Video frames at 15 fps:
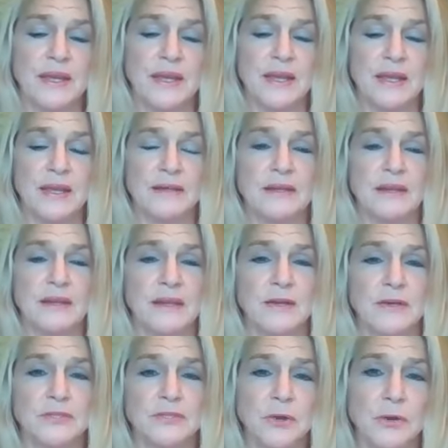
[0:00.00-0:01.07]
And, you
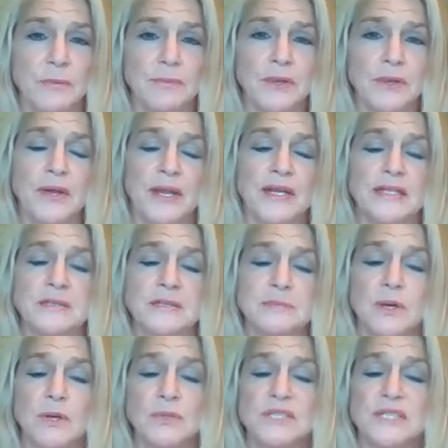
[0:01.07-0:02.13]
know, Scorpio in its
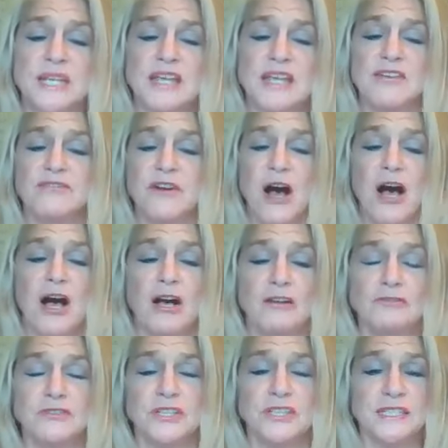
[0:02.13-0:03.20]
most
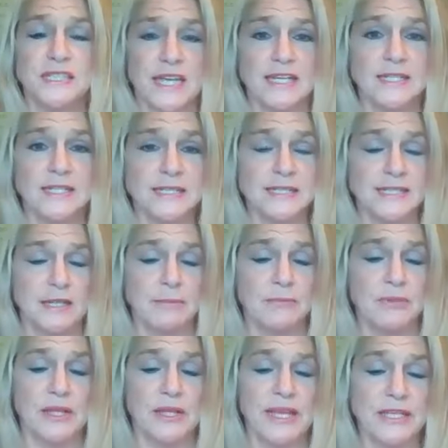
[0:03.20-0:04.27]
evolved sense
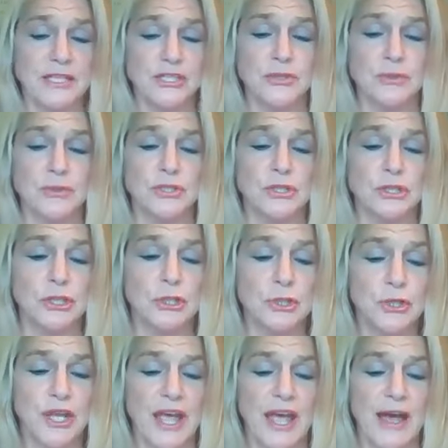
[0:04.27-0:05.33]
stimulates you to
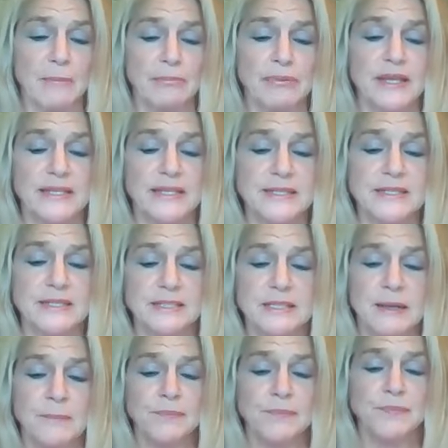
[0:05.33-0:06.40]
look at
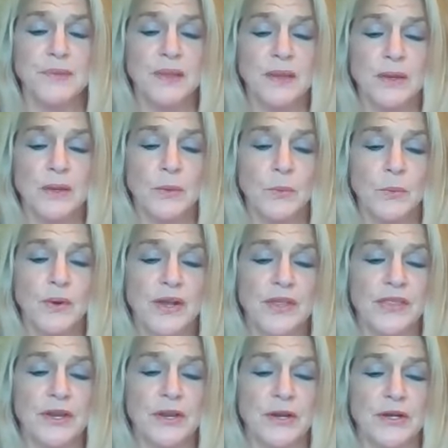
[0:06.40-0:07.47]
places where
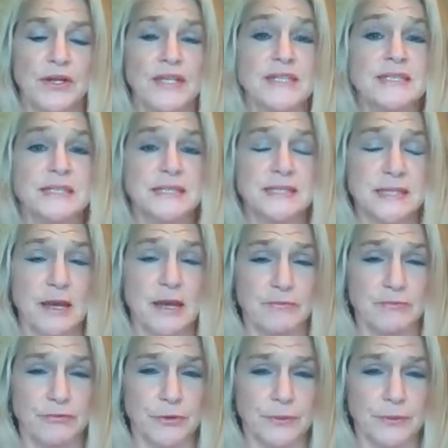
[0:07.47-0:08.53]
there is
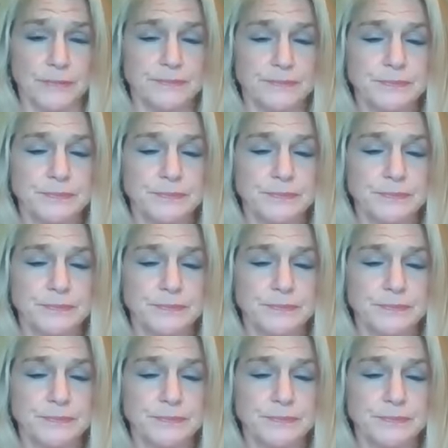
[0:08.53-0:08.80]
discomfort.